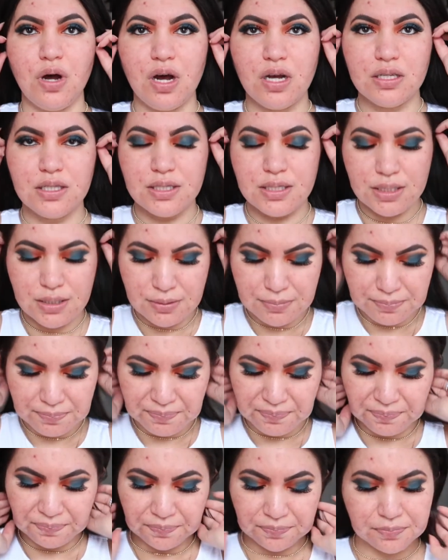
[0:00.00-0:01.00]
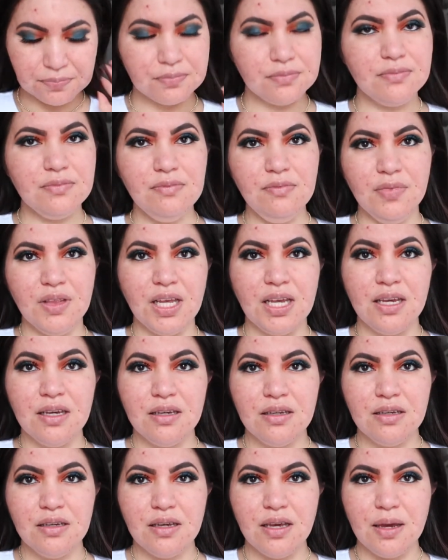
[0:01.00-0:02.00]
Austin.
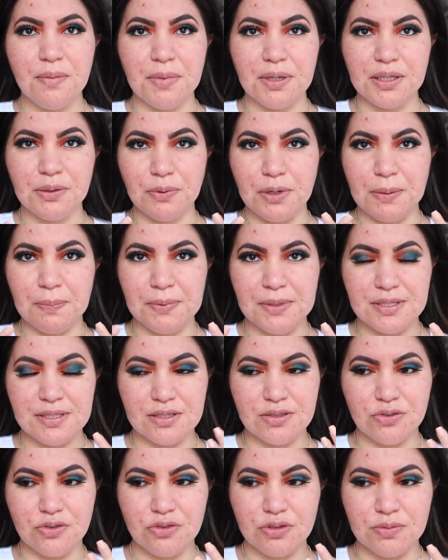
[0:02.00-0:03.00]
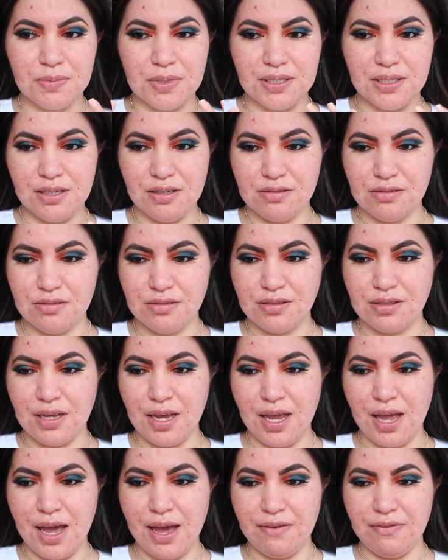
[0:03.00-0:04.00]
And by the way, please excuse my nails.
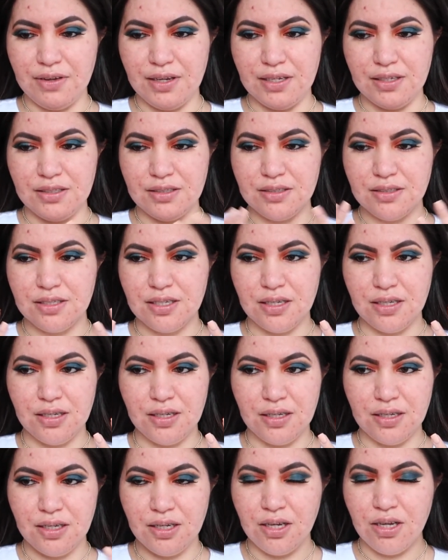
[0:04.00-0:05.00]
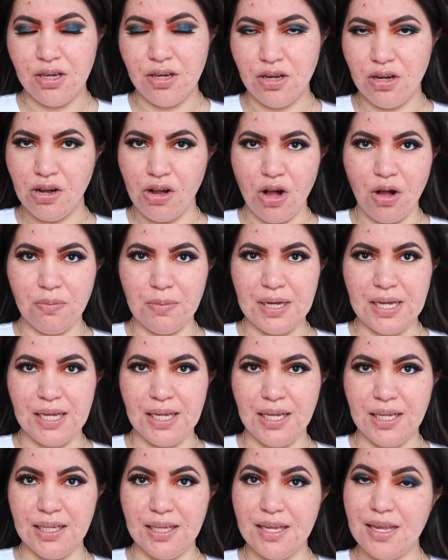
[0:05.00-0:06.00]
I haven't called
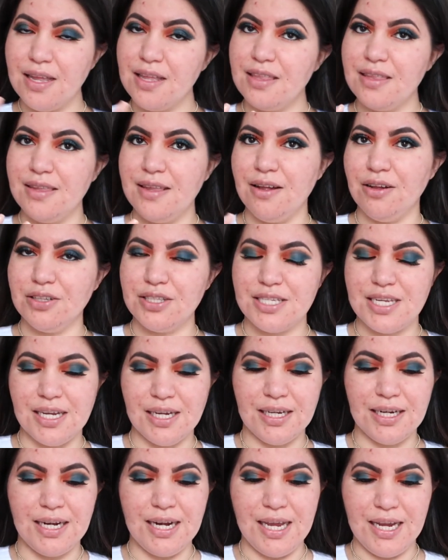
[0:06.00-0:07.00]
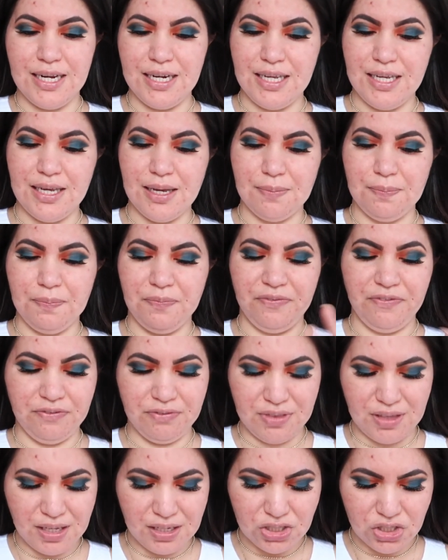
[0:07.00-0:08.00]
my nail tech lady. I
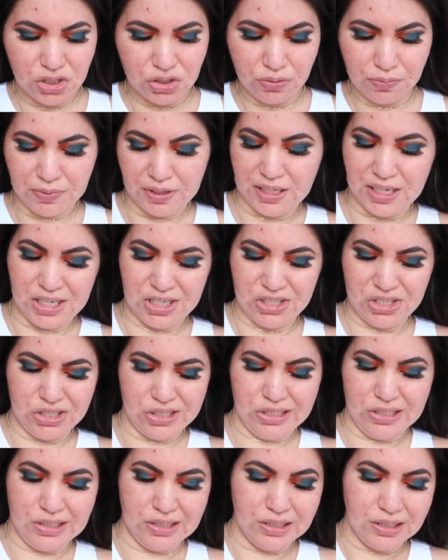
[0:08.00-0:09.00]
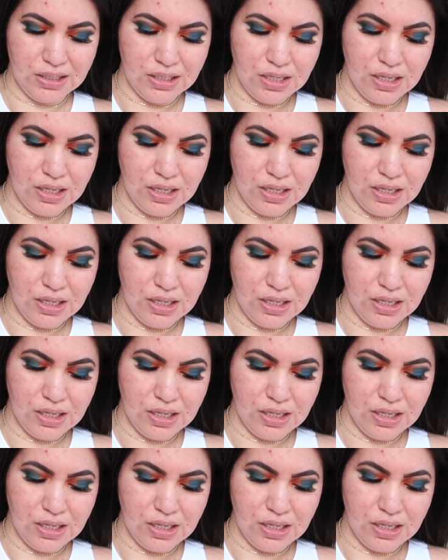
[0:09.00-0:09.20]
think she's on vacations.